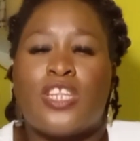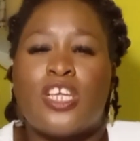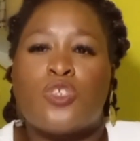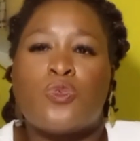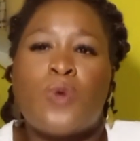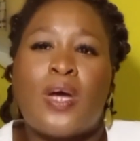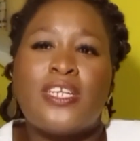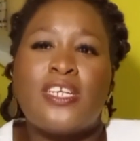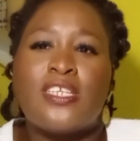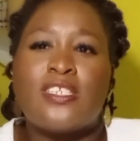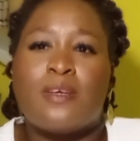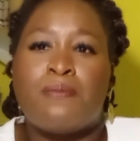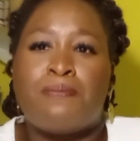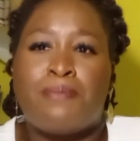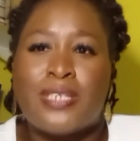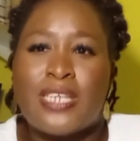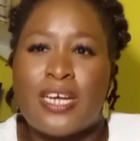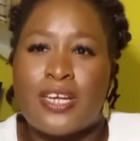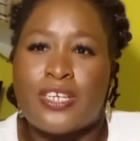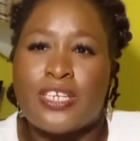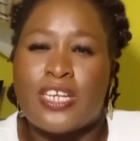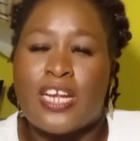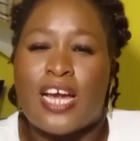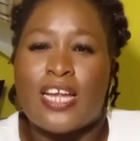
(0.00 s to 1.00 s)
one is a
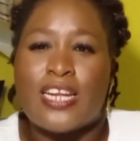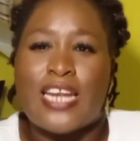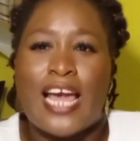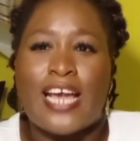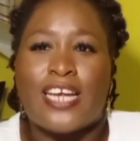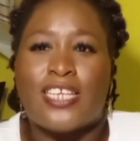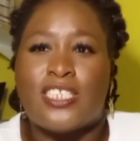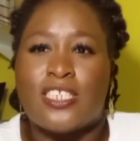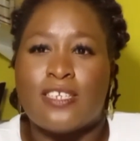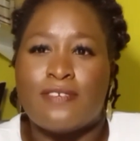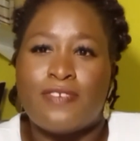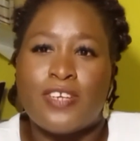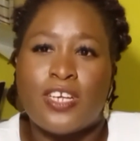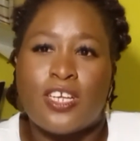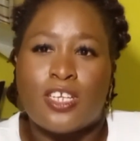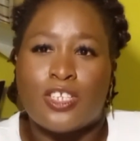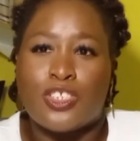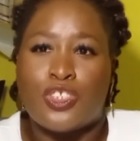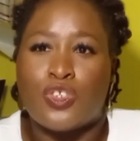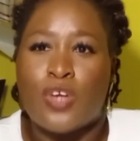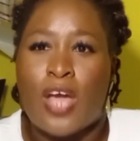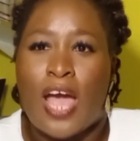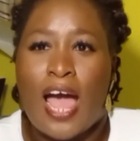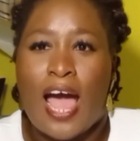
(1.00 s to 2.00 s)
bit
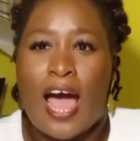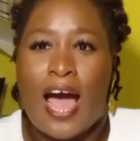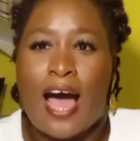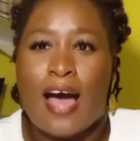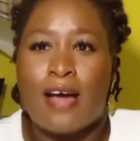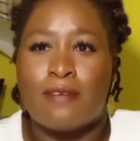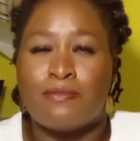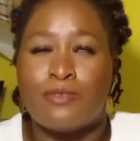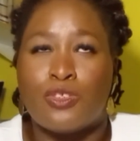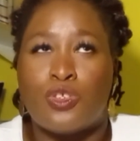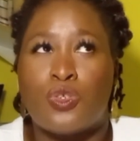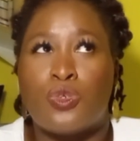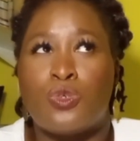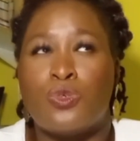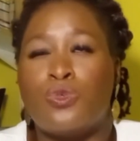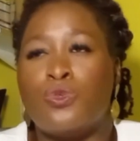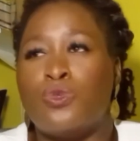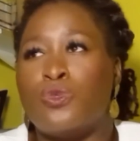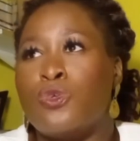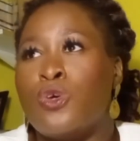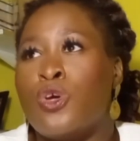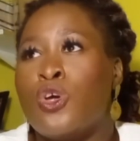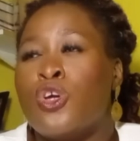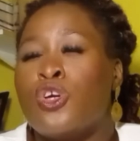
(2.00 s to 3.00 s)
difficult to
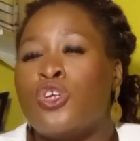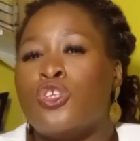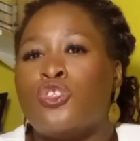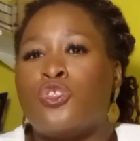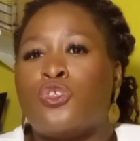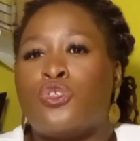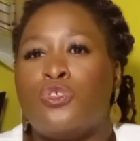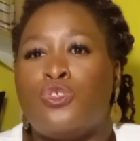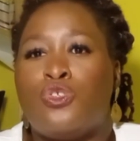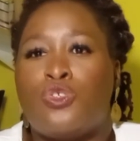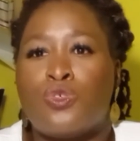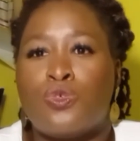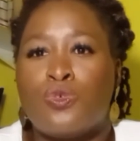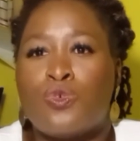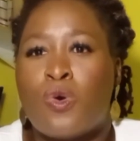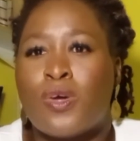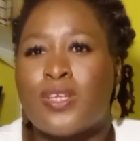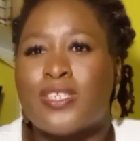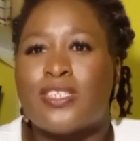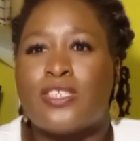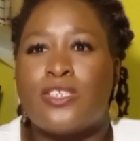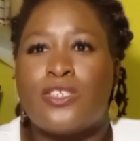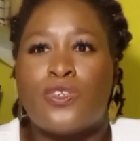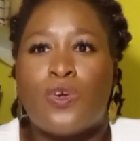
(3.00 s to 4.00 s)
do,
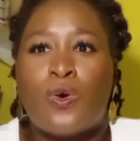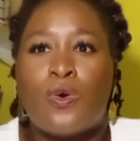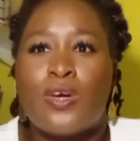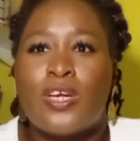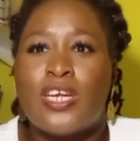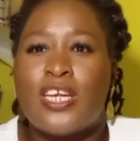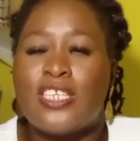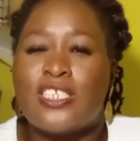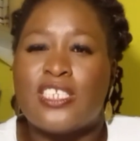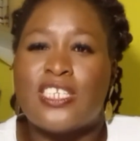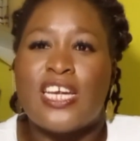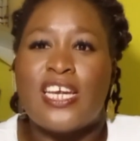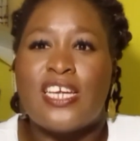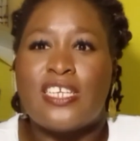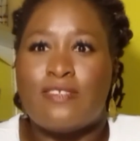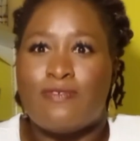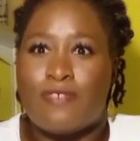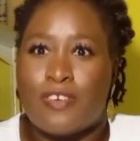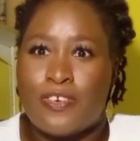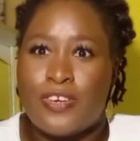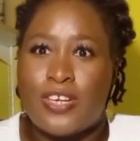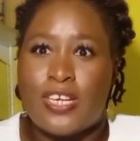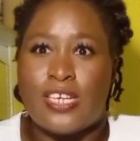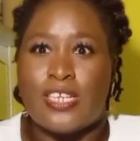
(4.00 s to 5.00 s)
because it
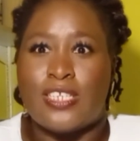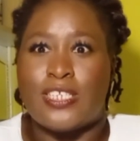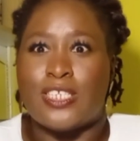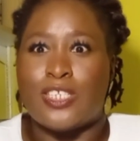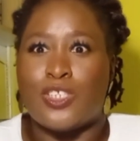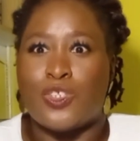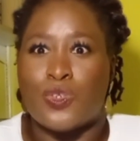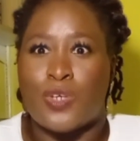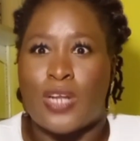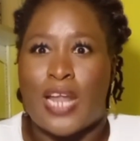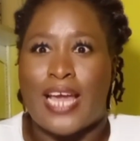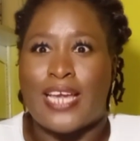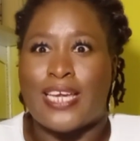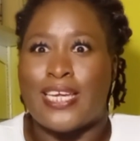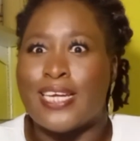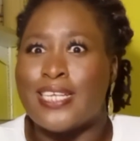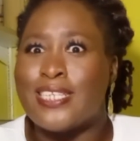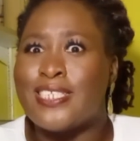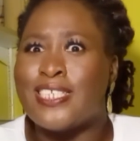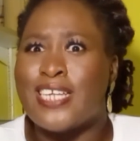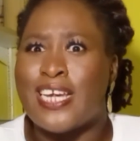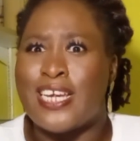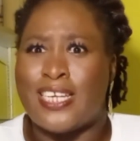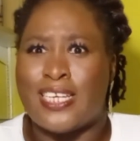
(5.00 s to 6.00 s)
is very easy to
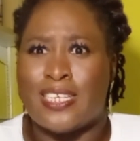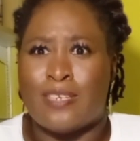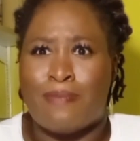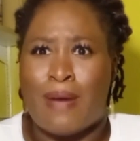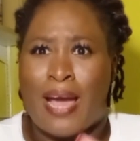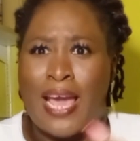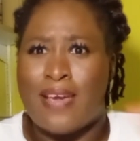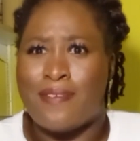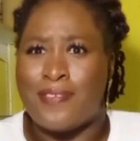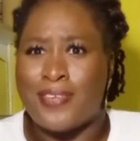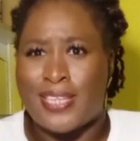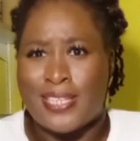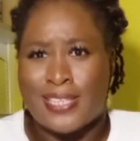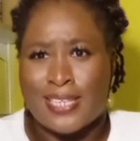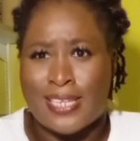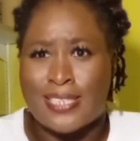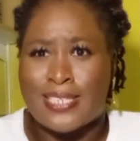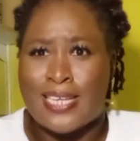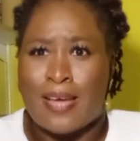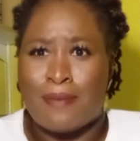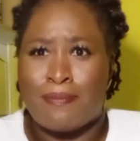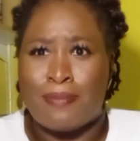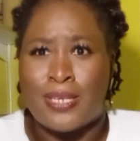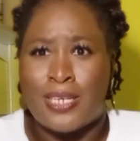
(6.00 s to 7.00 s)
get taken by everything
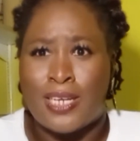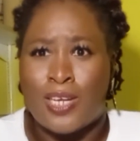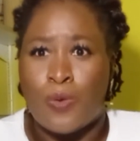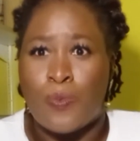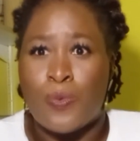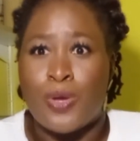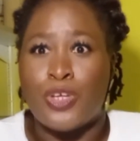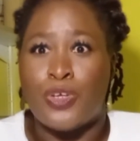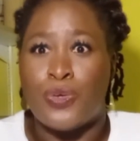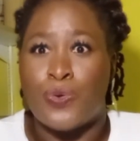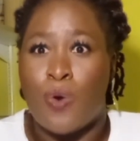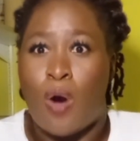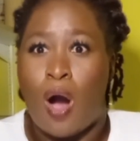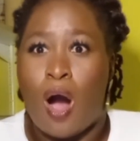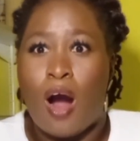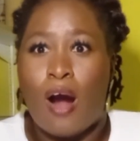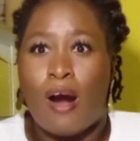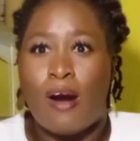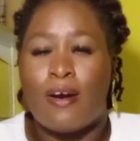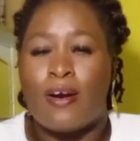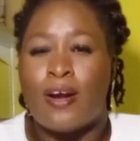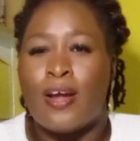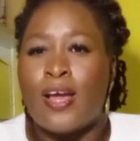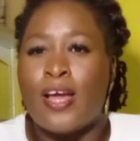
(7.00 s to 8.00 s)
that's happening when you
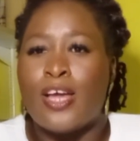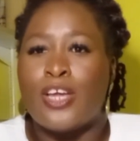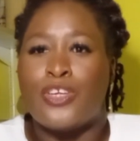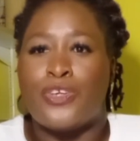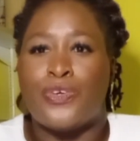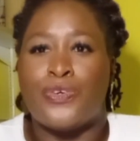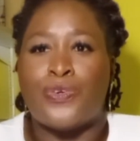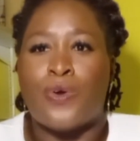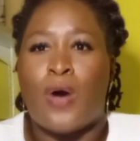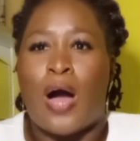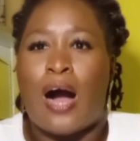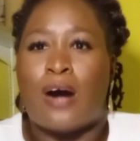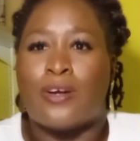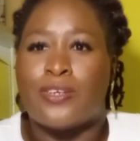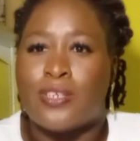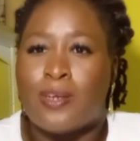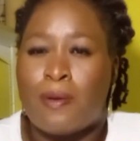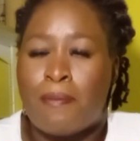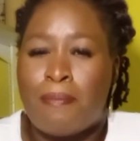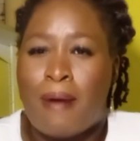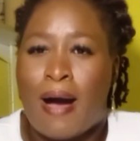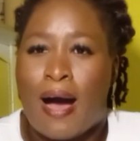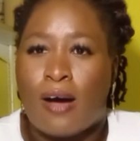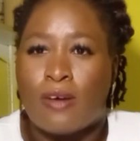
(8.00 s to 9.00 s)
are out
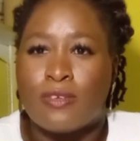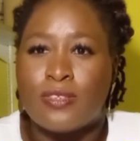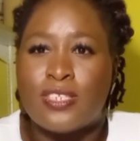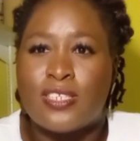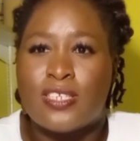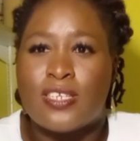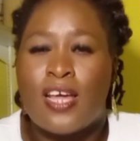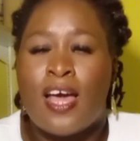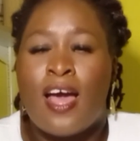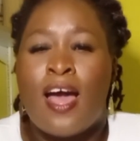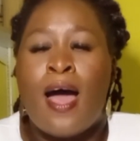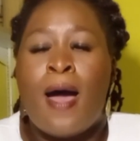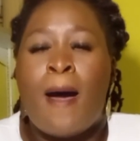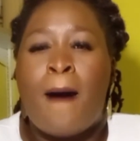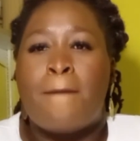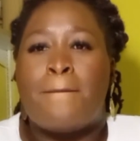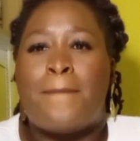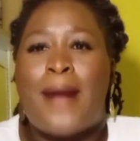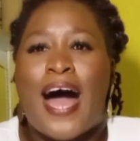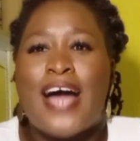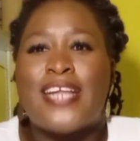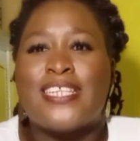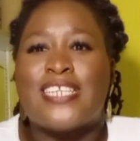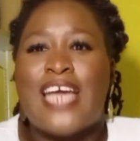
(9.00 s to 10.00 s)
and about.
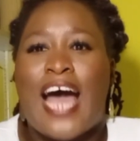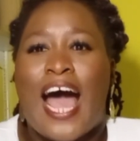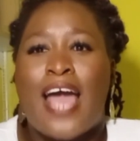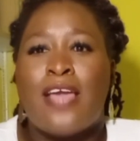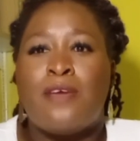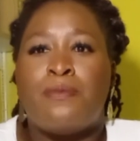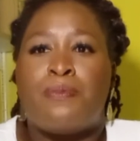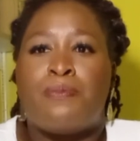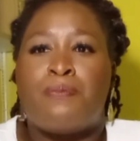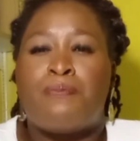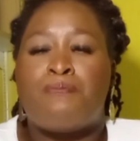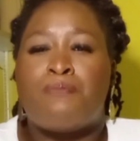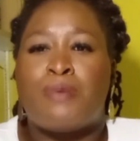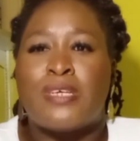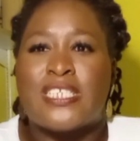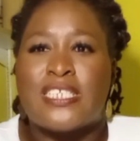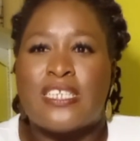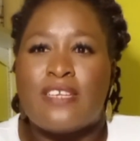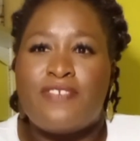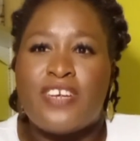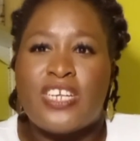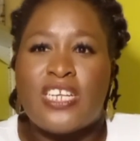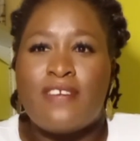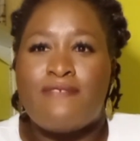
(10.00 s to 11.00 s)
But I
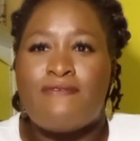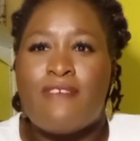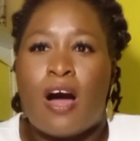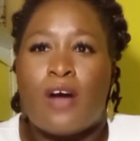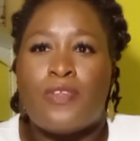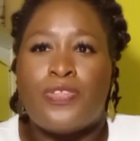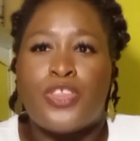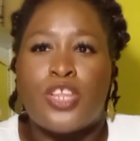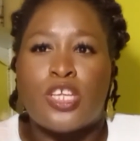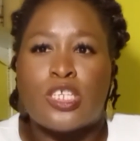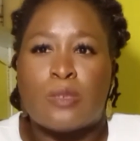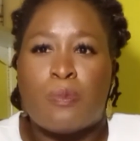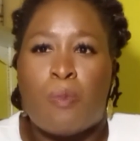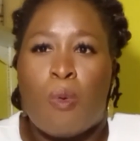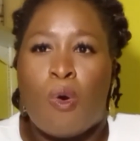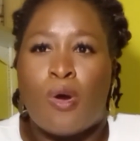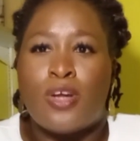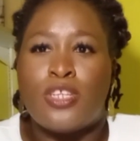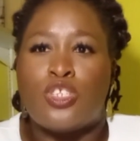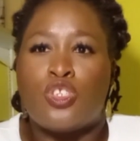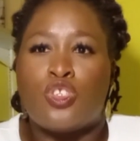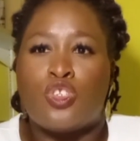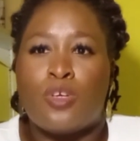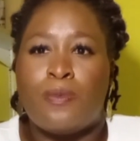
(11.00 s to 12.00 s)
specifically found this
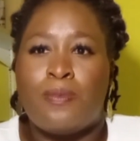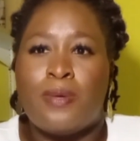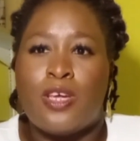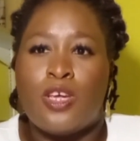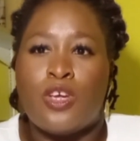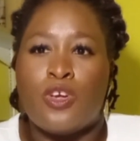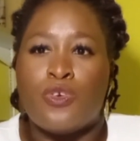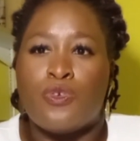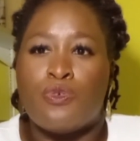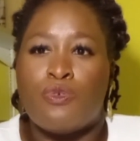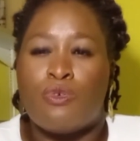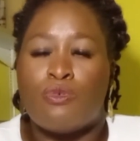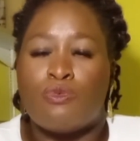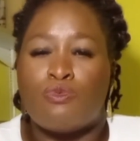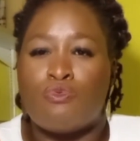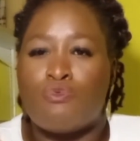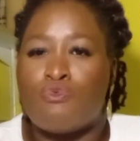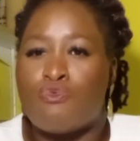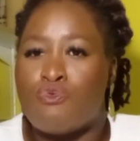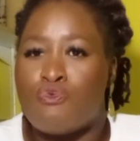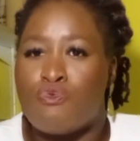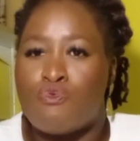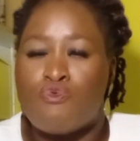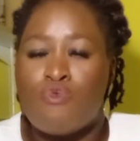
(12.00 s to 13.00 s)
point to be
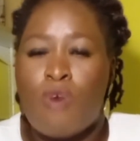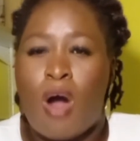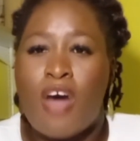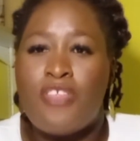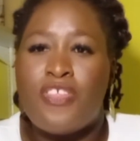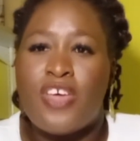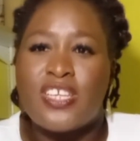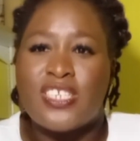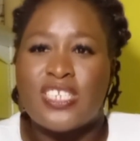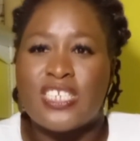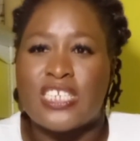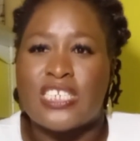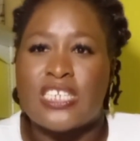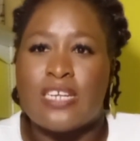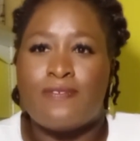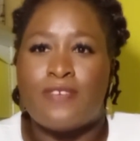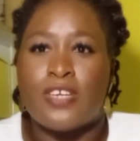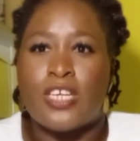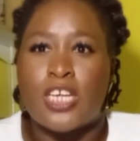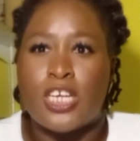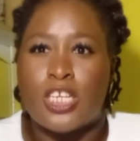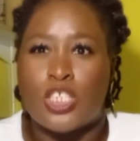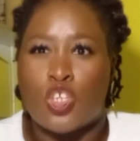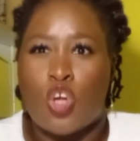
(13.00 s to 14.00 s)
rather
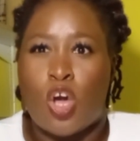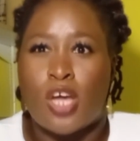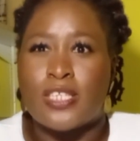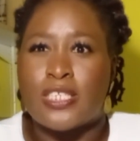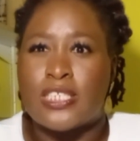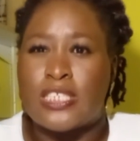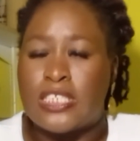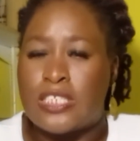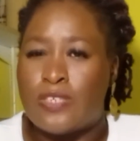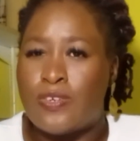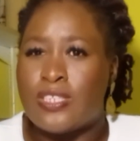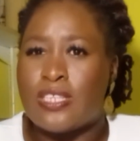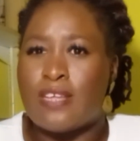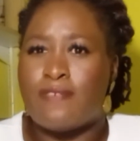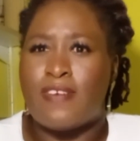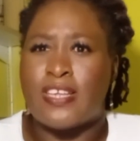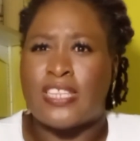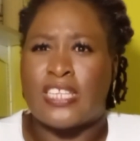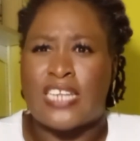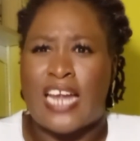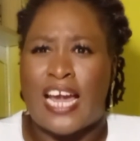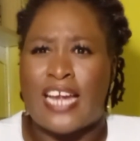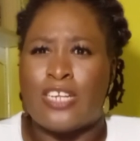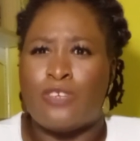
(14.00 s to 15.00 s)
significant, considering the
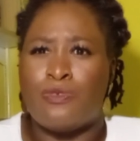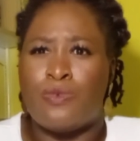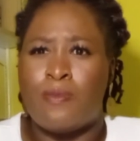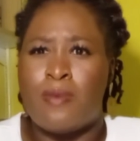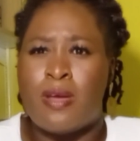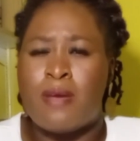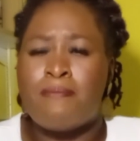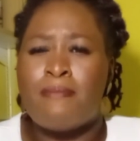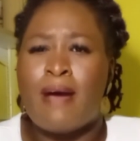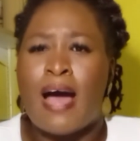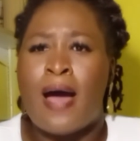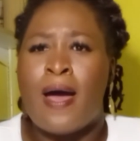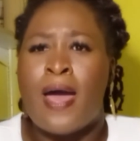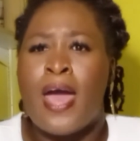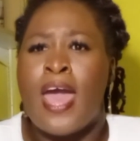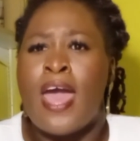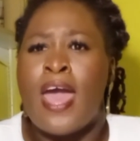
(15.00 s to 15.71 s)
fact that I remember